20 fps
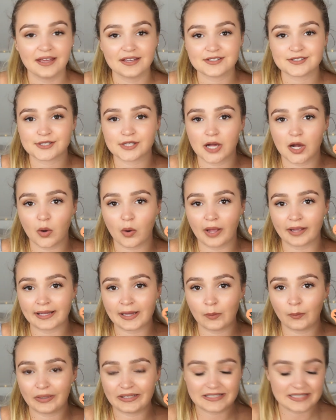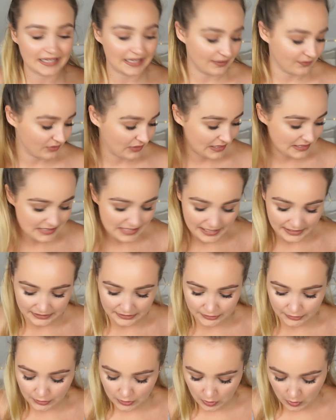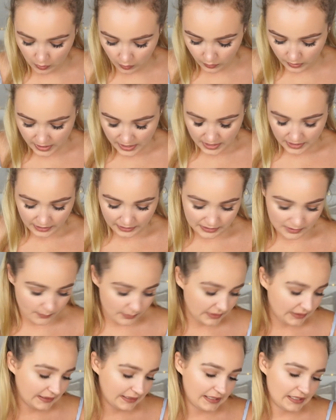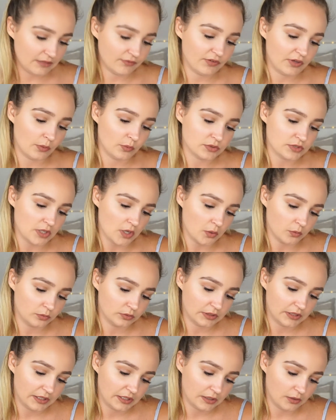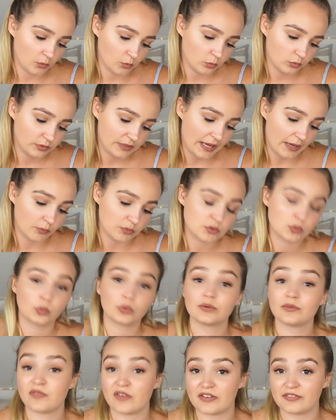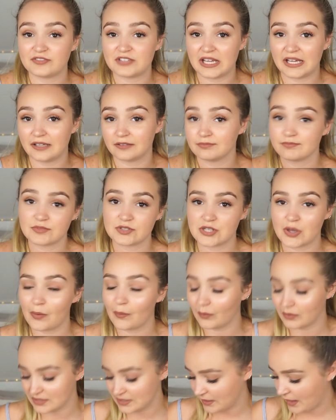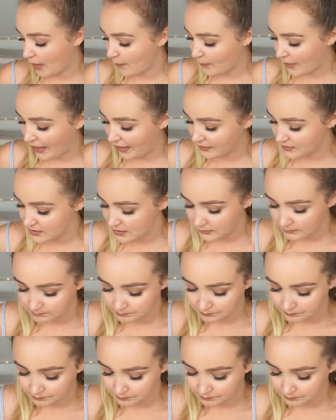So I can't wait to give this a go. And I believe it was only, yeah, it was £150, so it wasn't that bad.